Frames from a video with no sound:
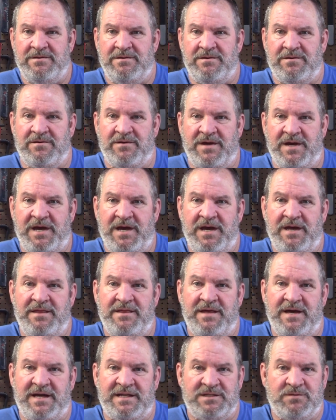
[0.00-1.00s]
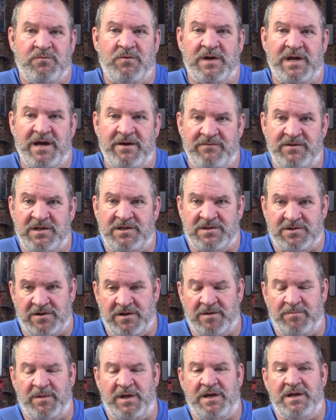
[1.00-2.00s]
Okay, that's what I've
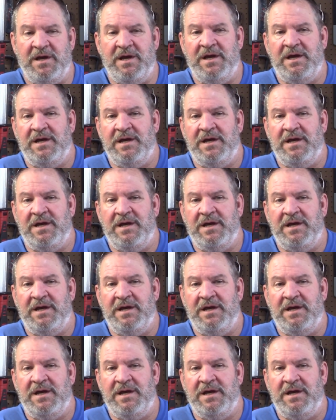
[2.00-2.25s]
determined.